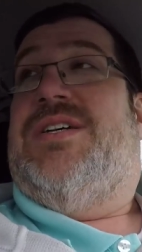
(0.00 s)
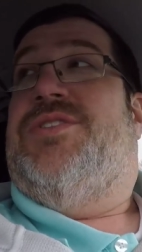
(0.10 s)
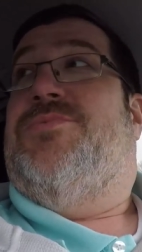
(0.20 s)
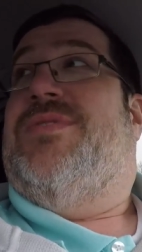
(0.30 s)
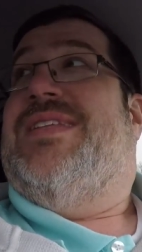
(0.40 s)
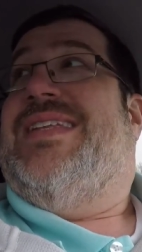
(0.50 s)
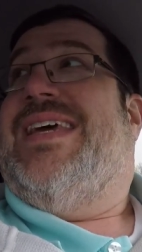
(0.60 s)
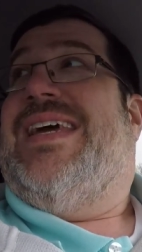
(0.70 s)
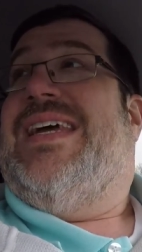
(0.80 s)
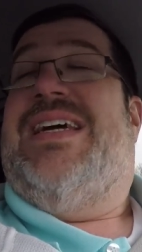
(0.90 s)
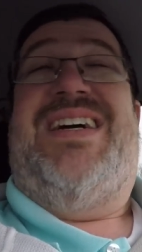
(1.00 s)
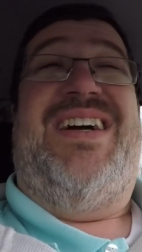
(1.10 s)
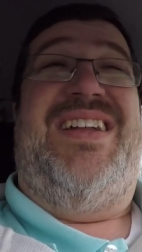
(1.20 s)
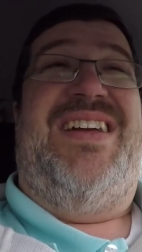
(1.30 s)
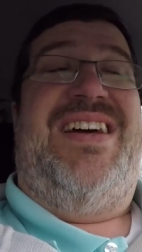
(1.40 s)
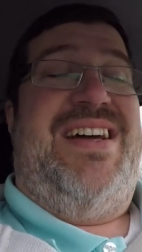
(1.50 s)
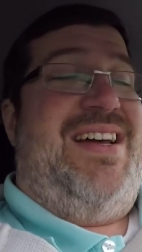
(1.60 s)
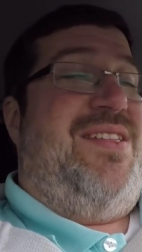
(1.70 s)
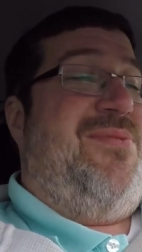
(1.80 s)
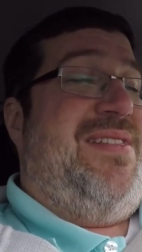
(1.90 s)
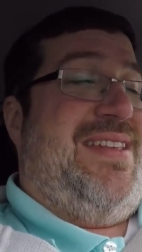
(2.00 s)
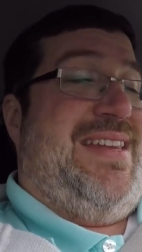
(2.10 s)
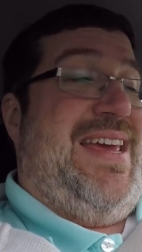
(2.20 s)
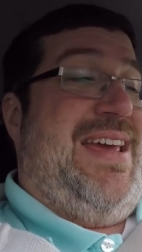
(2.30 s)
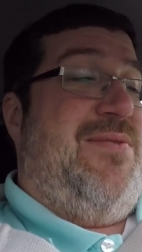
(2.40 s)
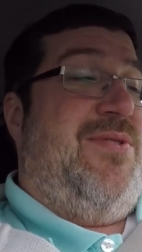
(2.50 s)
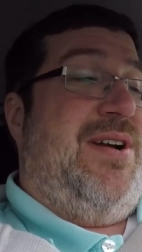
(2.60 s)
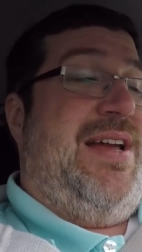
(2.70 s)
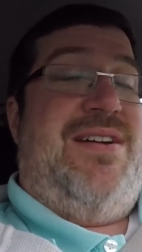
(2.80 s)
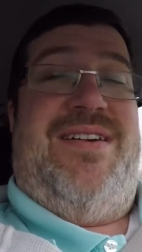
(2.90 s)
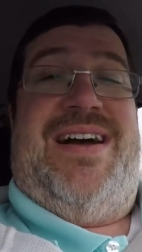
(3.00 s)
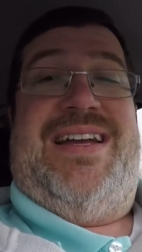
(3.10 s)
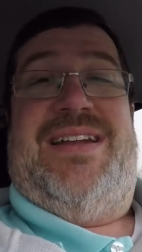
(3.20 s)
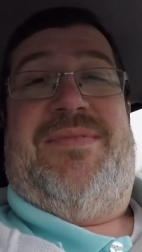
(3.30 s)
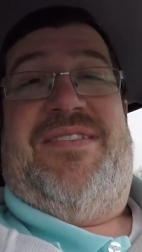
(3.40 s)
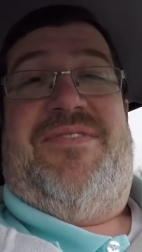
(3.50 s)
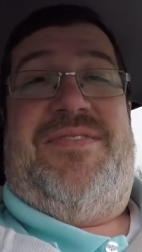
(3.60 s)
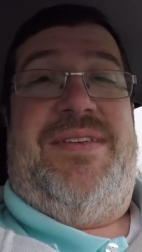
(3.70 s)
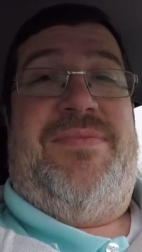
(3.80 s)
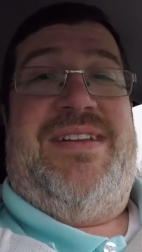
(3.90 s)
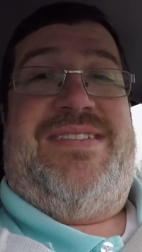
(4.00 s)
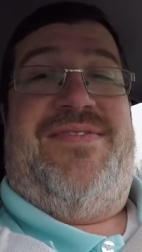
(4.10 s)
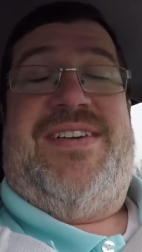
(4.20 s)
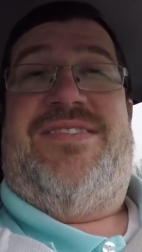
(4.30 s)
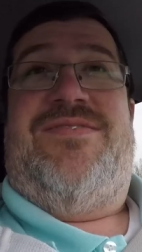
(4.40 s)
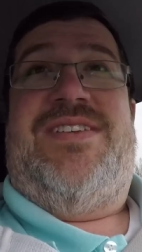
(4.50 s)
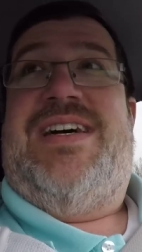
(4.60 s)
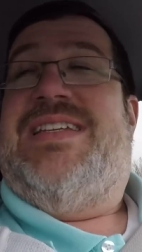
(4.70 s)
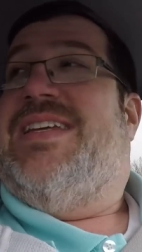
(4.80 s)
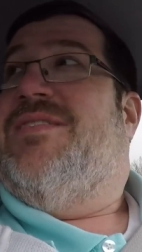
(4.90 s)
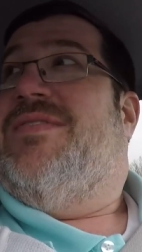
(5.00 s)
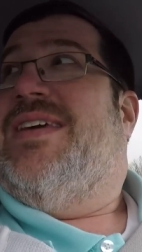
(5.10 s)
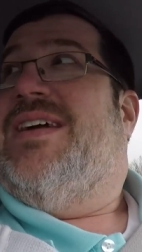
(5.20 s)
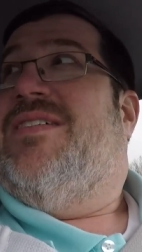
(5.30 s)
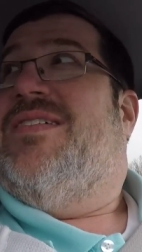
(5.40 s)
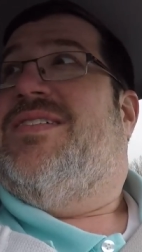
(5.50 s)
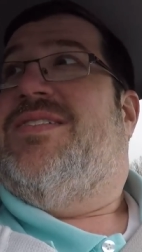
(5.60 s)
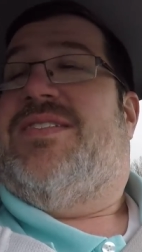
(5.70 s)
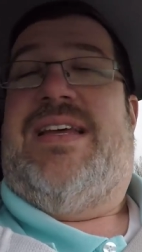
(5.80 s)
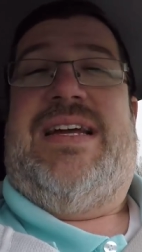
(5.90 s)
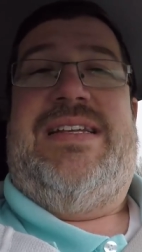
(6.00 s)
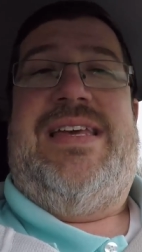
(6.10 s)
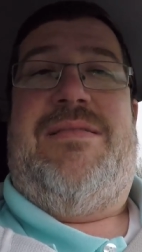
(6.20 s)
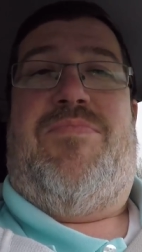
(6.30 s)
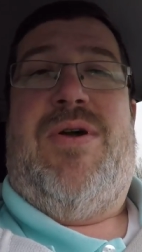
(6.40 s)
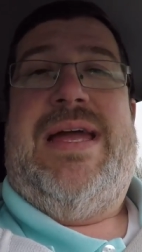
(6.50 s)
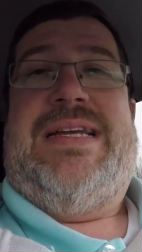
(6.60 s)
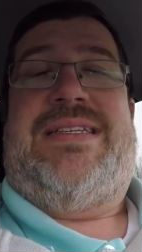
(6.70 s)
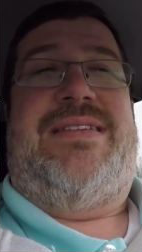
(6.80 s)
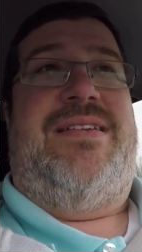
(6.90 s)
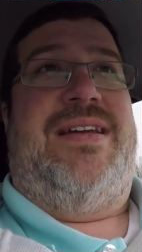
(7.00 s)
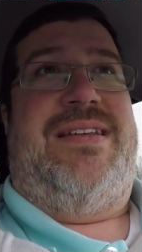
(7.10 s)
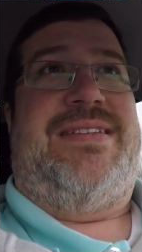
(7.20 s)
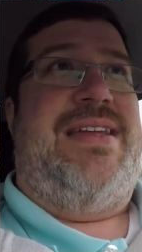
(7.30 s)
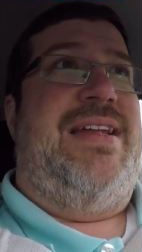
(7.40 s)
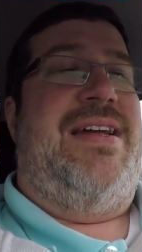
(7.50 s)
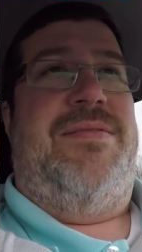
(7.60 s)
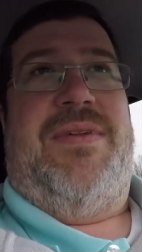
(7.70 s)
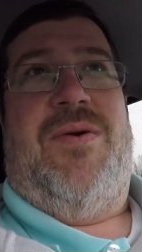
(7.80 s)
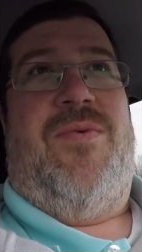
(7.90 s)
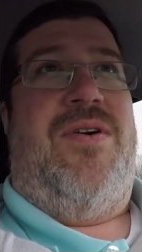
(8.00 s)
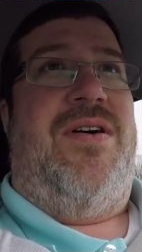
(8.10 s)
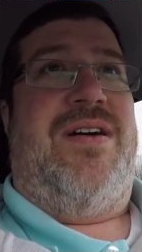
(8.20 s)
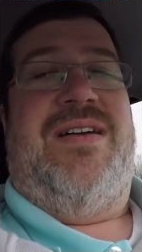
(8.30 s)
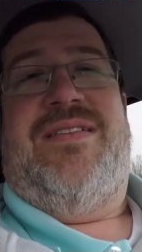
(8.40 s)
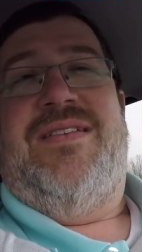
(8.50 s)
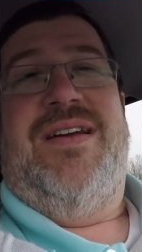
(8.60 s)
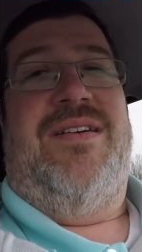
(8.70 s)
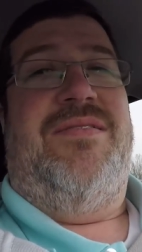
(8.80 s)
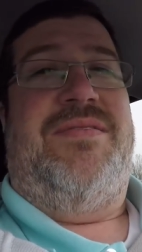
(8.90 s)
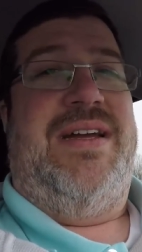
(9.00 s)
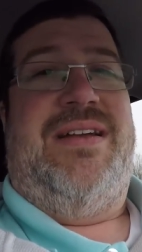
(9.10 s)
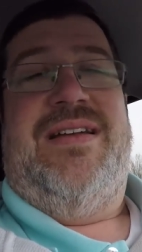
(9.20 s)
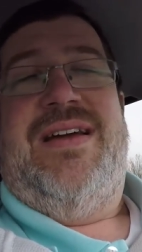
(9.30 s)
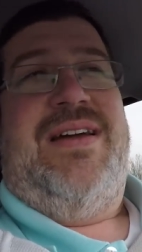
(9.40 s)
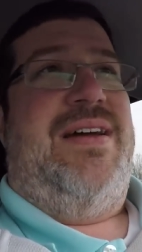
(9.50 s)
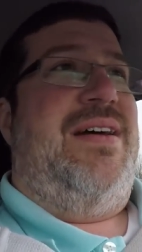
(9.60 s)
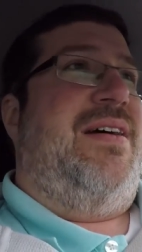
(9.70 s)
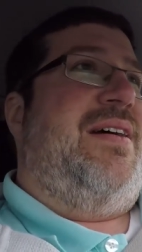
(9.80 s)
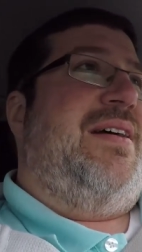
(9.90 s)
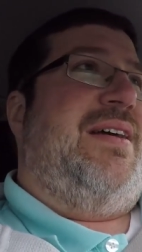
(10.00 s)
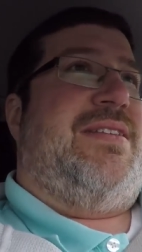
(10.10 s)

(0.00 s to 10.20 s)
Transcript: doing the day. I got throughout the day at work here, I get about 15 minutes of exercise here and there. It's just like I take breaks, I stand up and I walk, you know, get, get